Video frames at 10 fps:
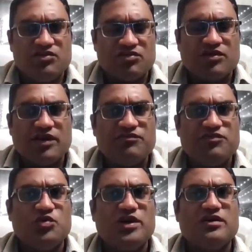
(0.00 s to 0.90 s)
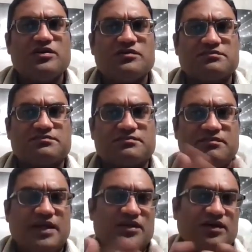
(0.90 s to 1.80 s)
So if you were to,
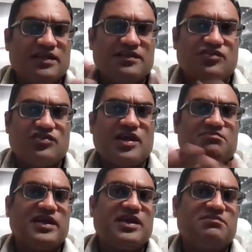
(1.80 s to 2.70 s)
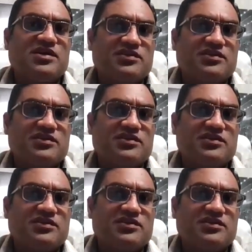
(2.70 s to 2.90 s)
and look at this, Sam became